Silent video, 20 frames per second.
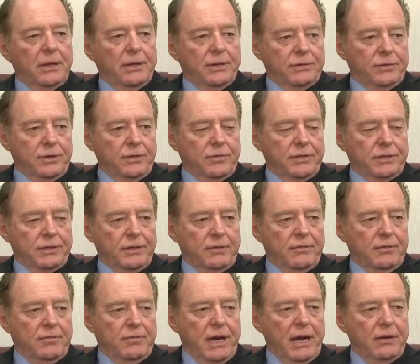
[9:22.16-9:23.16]
the surface of
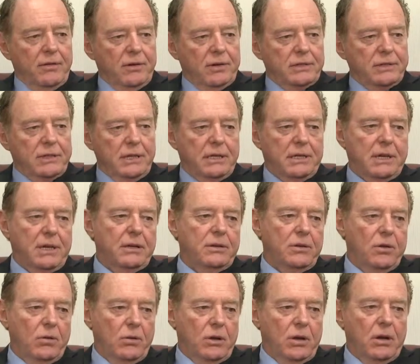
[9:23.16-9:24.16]
a virus, it can
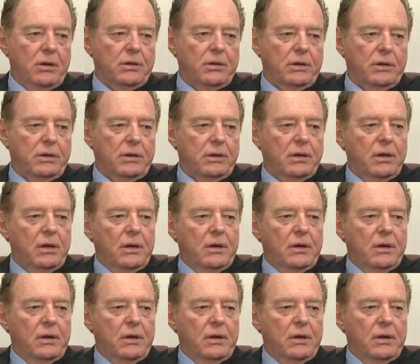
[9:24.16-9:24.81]
no longer